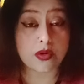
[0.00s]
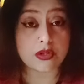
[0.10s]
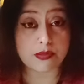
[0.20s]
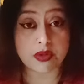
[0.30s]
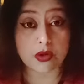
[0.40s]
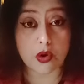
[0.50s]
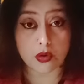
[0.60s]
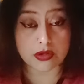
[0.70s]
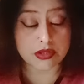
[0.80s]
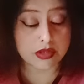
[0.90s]
to be the
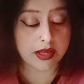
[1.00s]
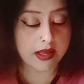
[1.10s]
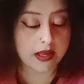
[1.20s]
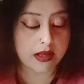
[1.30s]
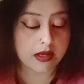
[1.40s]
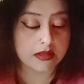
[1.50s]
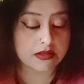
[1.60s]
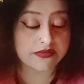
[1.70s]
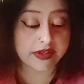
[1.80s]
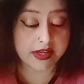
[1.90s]
course.
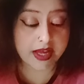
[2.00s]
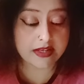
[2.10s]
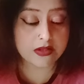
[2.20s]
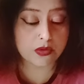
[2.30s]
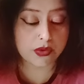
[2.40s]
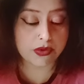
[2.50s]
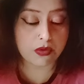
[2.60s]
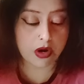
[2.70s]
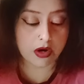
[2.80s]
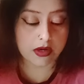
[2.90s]
Forget who you
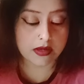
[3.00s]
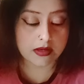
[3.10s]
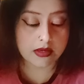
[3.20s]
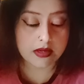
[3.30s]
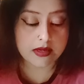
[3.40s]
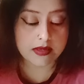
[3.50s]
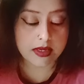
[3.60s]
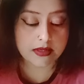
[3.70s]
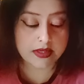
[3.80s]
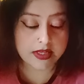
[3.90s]
are.
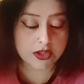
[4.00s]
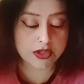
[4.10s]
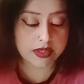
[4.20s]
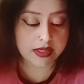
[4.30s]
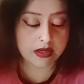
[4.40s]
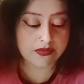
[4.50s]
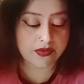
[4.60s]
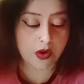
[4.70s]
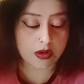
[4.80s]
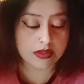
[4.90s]
Conditioning
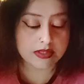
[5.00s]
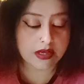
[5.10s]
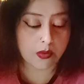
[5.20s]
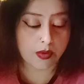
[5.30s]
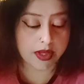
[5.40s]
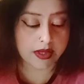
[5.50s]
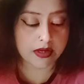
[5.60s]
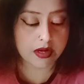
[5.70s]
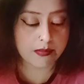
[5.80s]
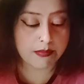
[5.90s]
falls away.
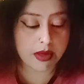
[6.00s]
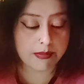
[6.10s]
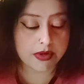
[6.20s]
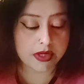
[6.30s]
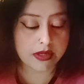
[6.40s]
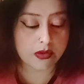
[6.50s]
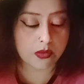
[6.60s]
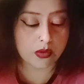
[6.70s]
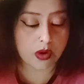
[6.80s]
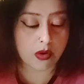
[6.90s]
Memory no
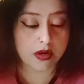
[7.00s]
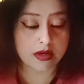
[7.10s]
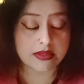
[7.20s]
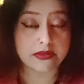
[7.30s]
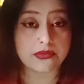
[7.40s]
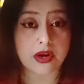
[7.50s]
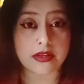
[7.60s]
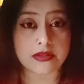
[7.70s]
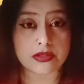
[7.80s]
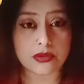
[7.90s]
longer
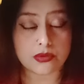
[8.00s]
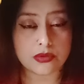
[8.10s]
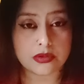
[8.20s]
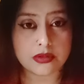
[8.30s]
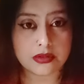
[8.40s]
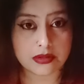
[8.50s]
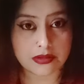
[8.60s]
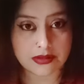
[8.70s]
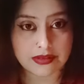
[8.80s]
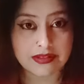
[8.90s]
defines you.
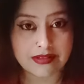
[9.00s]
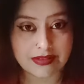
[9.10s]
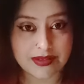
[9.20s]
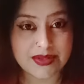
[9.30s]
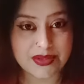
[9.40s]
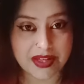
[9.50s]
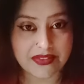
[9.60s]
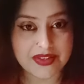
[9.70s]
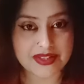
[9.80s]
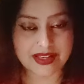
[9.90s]
Get
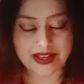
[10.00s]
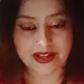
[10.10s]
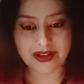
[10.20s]
this, like,